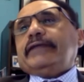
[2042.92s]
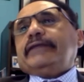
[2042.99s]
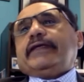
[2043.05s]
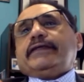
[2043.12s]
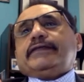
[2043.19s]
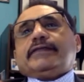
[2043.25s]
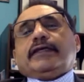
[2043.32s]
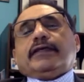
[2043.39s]
they
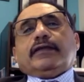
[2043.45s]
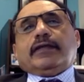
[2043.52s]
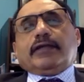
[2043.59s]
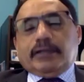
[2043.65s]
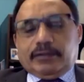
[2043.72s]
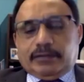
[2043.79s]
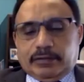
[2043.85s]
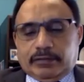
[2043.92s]
say
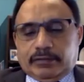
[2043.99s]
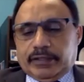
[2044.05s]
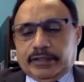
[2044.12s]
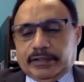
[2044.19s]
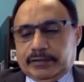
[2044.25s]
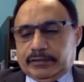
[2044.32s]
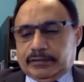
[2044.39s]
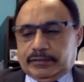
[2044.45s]
like,
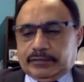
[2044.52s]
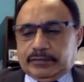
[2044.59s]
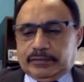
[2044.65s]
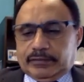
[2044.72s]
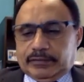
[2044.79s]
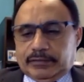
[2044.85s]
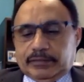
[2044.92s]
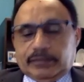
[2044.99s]
okay,
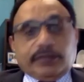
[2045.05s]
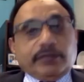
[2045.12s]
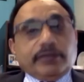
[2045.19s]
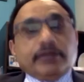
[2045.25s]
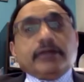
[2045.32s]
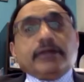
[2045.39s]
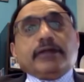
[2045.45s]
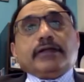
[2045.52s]

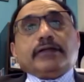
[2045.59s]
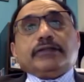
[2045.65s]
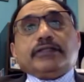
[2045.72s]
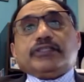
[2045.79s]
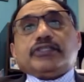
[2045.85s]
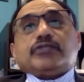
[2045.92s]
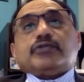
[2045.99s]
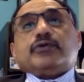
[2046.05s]

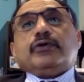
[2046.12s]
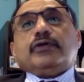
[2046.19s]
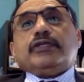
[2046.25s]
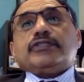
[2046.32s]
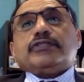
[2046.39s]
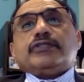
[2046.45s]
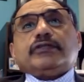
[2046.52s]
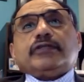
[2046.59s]
this school
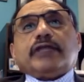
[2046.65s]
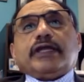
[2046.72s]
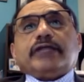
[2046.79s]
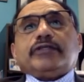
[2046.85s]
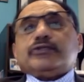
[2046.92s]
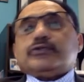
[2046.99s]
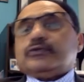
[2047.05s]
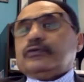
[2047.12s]
is not the right
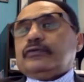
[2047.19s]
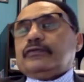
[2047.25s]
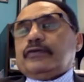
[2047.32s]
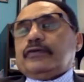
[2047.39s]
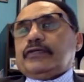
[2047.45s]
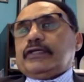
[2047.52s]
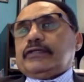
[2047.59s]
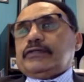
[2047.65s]
school for
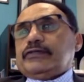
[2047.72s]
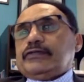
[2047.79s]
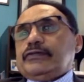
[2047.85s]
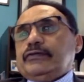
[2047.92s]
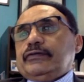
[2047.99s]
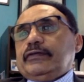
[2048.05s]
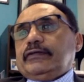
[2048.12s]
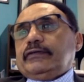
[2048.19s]
that
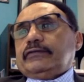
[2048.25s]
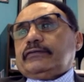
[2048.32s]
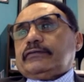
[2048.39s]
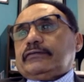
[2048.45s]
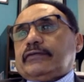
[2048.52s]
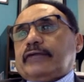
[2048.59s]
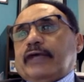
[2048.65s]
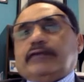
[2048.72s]
student.
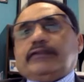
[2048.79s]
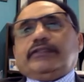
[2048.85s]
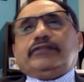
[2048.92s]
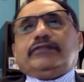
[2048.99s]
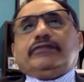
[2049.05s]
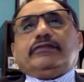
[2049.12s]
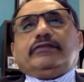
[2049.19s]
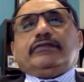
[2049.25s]
How did
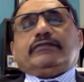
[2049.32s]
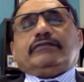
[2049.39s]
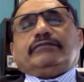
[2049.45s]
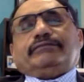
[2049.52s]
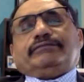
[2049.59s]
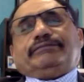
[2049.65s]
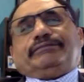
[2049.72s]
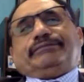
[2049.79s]
you know?
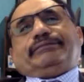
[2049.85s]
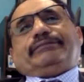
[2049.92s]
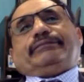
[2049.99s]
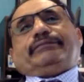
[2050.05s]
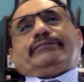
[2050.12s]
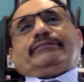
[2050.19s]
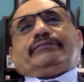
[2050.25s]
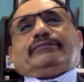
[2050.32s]

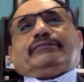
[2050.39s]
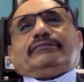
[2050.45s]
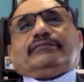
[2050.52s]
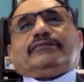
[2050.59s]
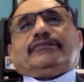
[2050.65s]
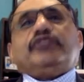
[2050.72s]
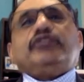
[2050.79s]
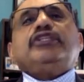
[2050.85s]

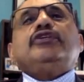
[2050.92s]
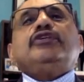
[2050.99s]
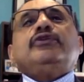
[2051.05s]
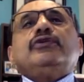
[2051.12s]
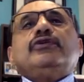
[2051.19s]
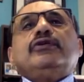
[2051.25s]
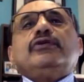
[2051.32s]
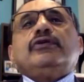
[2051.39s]
You didn't
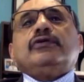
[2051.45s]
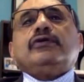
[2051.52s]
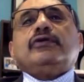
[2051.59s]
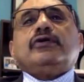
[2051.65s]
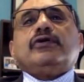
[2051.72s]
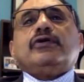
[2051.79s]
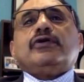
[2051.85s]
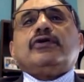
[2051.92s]
know
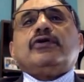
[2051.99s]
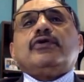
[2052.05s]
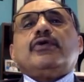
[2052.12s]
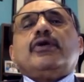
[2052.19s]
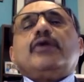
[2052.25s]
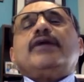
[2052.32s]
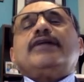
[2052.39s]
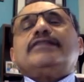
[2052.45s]

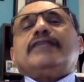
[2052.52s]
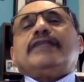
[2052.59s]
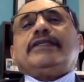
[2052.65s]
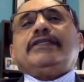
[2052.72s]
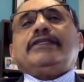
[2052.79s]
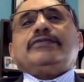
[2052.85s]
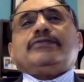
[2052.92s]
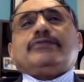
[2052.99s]
what was the
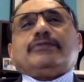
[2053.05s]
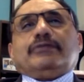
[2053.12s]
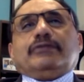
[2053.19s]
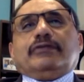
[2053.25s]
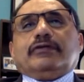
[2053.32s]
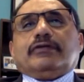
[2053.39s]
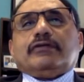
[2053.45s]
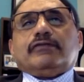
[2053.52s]
reason
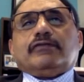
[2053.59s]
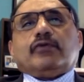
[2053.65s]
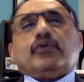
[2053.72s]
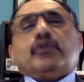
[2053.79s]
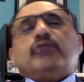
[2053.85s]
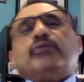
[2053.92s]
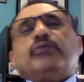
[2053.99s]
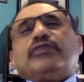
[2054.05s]
for
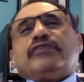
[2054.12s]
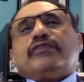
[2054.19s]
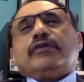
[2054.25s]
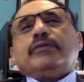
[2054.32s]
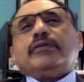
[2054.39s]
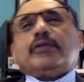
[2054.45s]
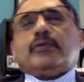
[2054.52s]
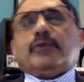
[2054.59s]
not
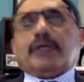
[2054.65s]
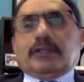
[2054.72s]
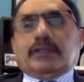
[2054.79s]
performing well.